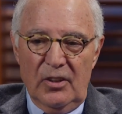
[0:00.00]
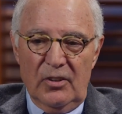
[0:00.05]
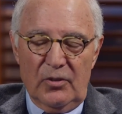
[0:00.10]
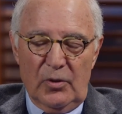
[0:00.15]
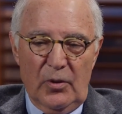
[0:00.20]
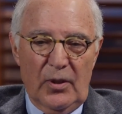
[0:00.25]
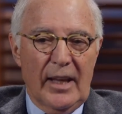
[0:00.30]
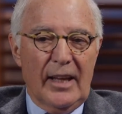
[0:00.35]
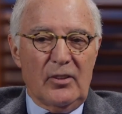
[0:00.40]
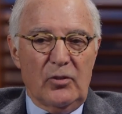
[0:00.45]

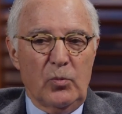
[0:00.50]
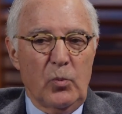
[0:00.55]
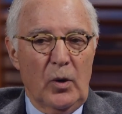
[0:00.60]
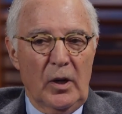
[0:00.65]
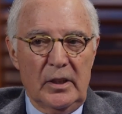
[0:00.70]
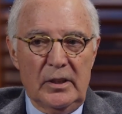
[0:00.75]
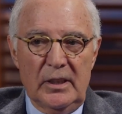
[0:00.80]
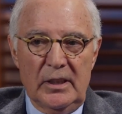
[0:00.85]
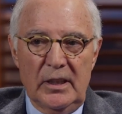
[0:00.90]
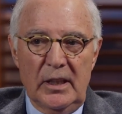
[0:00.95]
So that's
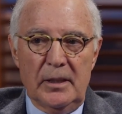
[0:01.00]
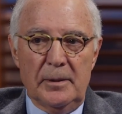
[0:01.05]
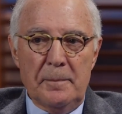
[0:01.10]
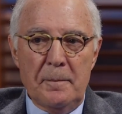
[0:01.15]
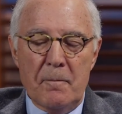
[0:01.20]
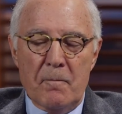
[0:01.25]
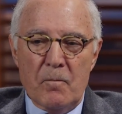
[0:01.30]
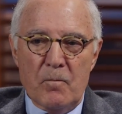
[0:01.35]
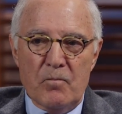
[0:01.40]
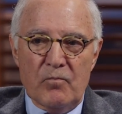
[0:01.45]
one. And then
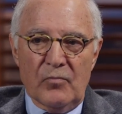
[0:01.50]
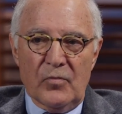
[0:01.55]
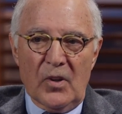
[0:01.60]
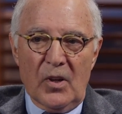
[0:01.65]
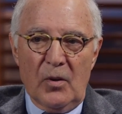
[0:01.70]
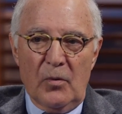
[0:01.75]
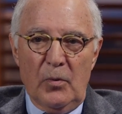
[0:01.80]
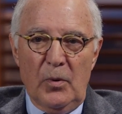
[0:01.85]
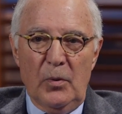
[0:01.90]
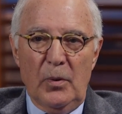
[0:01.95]

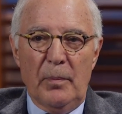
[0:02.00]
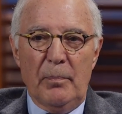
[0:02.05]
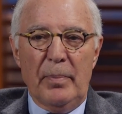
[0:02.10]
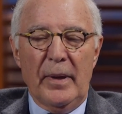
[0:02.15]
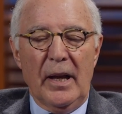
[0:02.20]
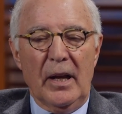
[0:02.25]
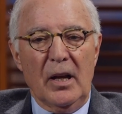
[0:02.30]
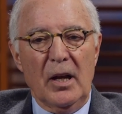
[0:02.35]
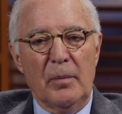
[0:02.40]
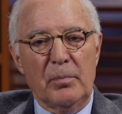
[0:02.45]
we went
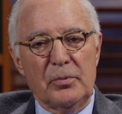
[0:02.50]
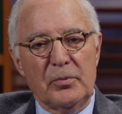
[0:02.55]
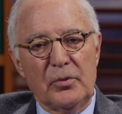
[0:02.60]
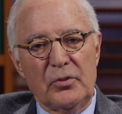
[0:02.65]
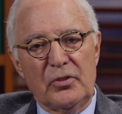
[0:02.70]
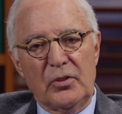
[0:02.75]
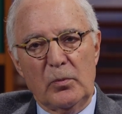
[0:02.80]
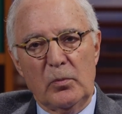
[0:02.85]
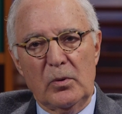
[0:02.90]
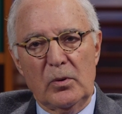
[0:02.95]
back up and we
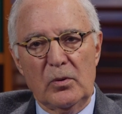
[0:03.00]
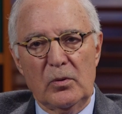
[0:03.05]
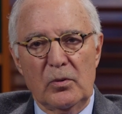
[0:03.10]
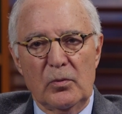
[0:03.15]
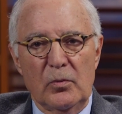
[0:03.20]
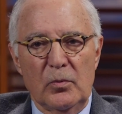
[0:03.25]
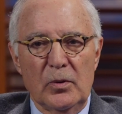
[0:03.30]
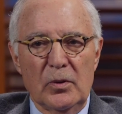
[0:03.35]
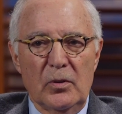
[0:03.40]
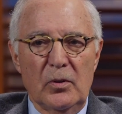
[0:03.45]
said, well,
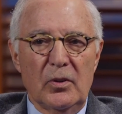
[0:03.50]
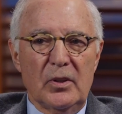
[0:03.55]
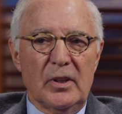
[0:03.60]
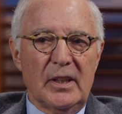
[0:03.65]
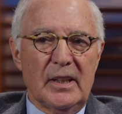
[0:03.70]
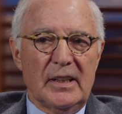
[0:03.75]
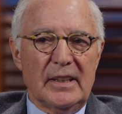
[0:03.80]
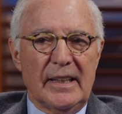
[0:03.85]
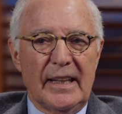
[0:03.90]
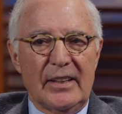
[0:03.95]
we're
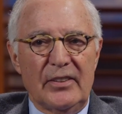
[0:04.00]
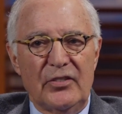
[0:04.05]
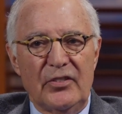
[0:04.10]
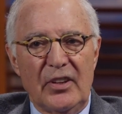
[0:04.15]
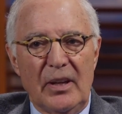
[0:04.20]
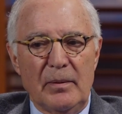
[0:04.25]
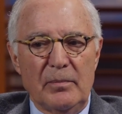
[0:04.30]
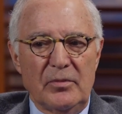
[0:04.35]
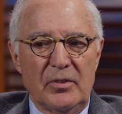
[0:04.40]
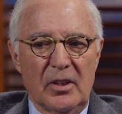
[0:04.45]
looking in that
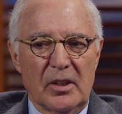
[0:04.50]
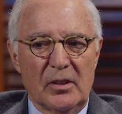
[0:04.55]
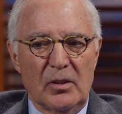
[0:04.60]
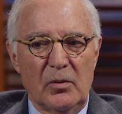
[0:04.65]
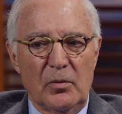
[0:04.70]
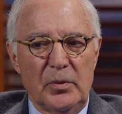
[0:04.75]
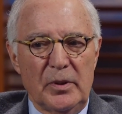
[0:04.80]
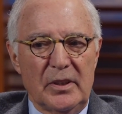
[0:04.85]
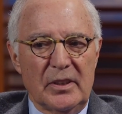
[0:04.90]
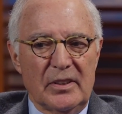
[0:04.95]
same
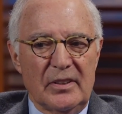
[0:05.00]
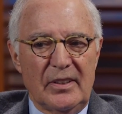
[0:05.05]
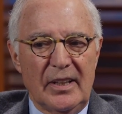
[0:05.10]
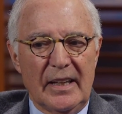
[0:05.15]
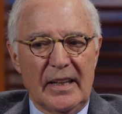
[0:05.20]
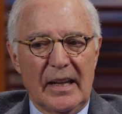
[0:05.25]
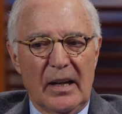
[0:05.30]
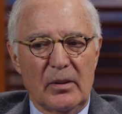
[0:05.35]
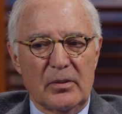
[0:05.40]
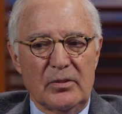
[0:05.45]
tunnel. We can
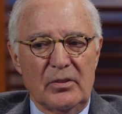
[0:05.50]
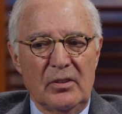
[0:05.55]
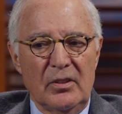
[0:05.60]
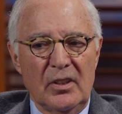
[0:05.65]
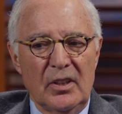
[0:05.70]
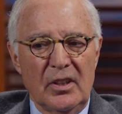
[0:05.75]
take out